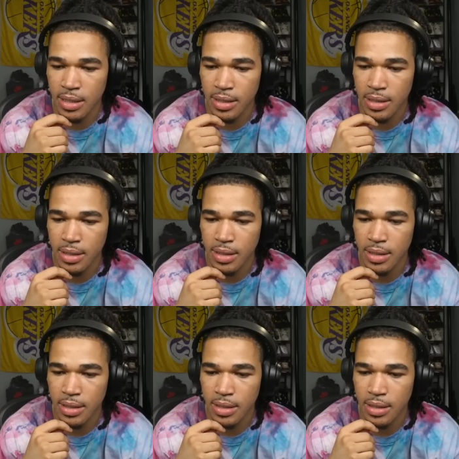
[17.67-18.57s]

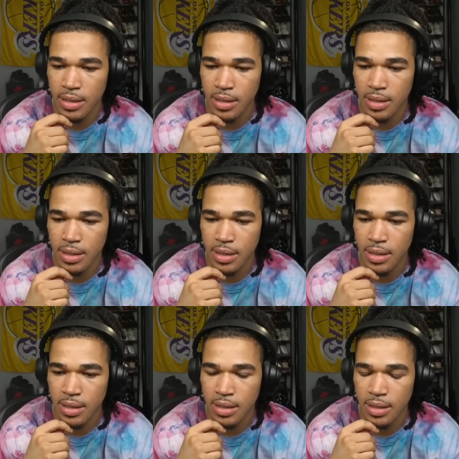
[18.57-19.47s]

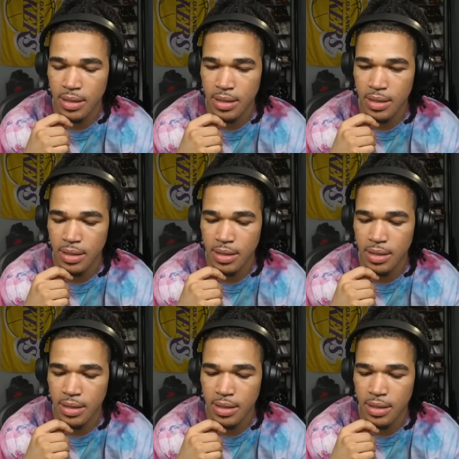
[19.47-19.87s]
No one is speaking in this clip.